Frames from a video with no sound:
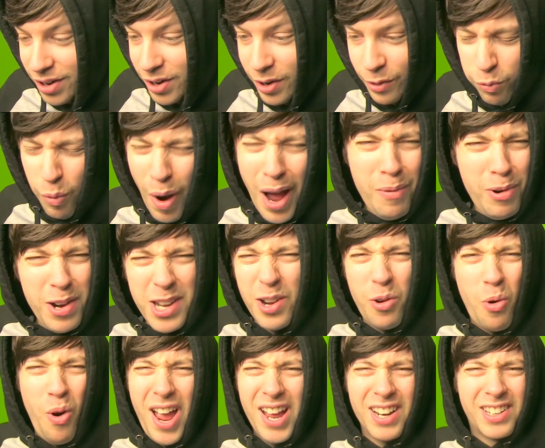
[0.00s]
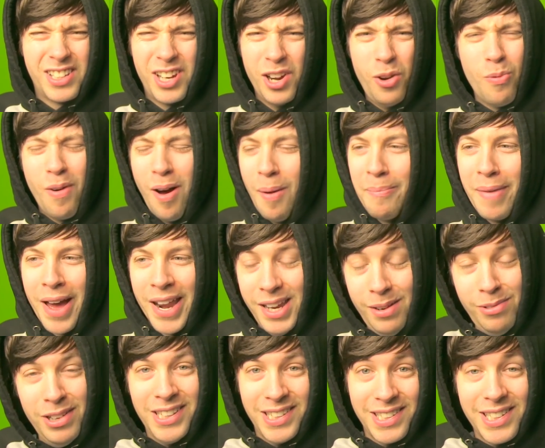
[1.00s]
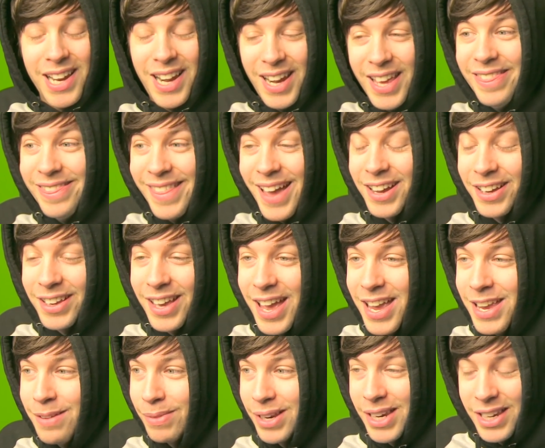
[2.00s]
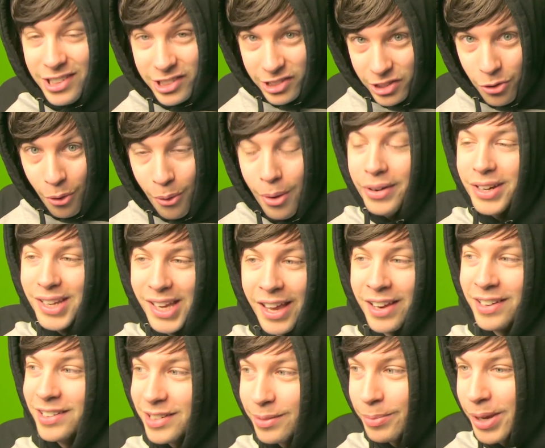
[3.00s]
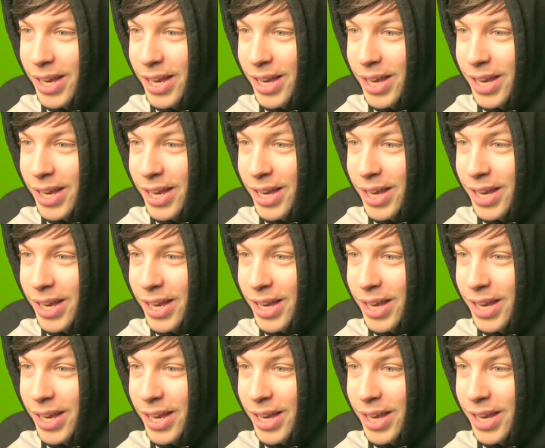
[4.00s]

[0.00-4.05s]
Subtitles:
enough. Why would you quit at 2-1, man? He was still in that game, and he scored against